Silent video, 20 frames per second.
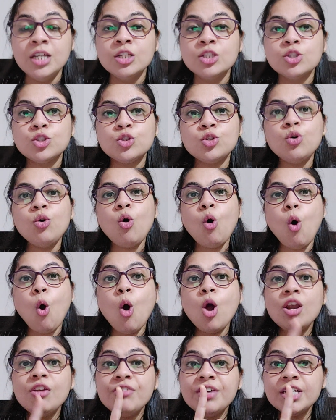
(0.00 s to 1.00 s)
So
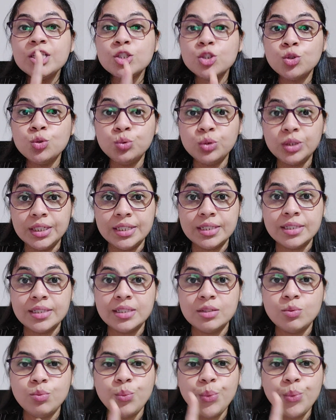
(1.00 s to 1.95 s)
always do this.